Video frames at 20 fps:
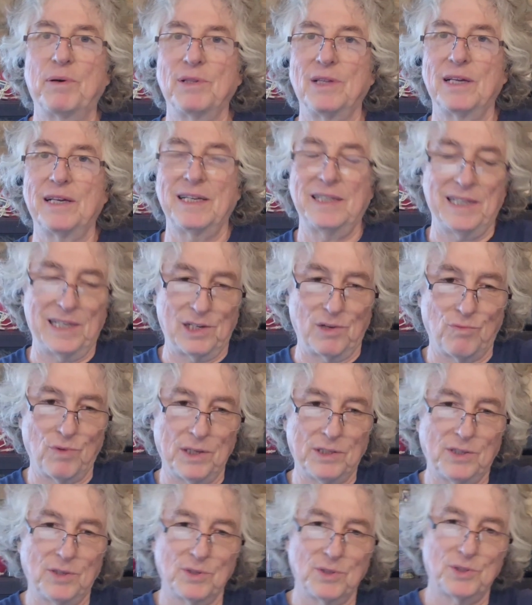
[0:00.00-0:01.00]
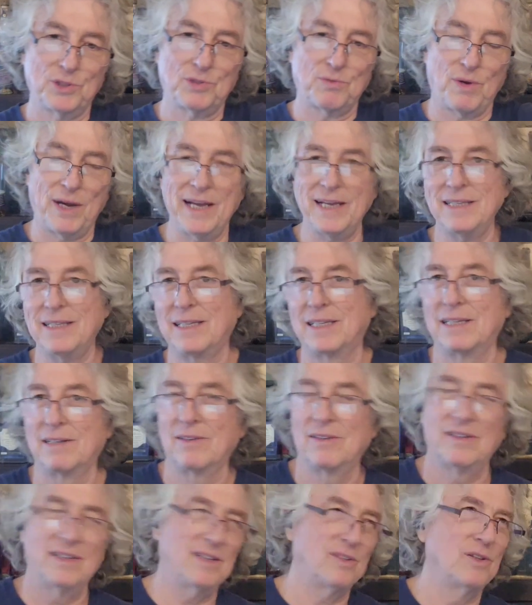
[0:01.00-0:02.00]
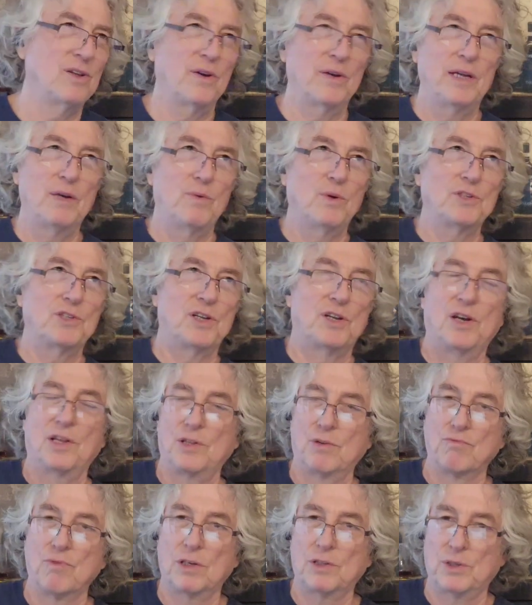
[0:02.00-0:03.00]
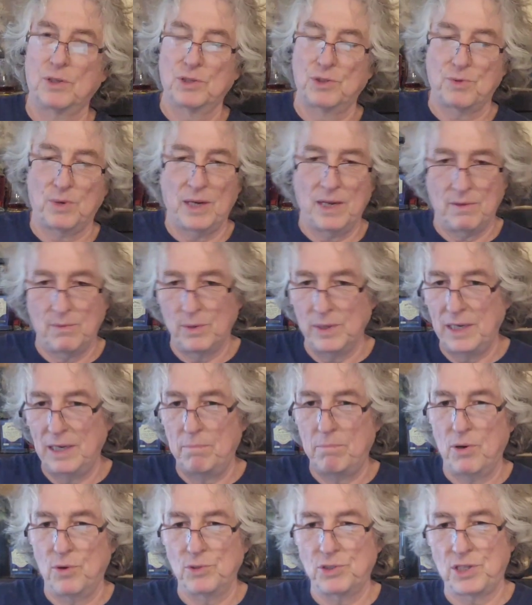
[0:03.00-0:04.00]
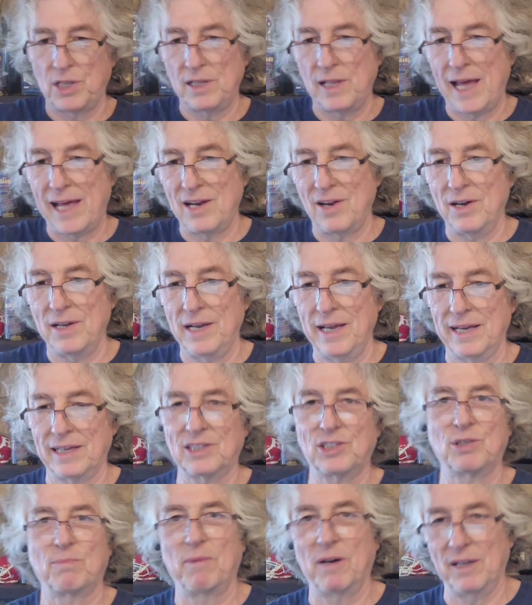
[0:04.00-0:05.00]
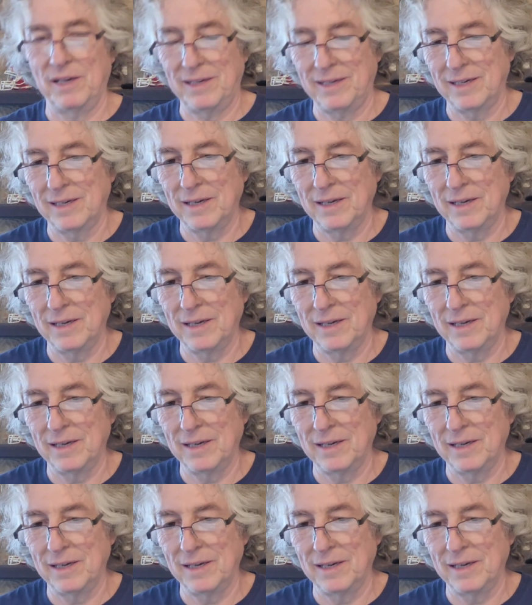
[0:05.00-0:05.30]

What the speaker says: Politi and the Rutgers rant. Well, he wasn't on the Rutgers rant when he posted that on X, but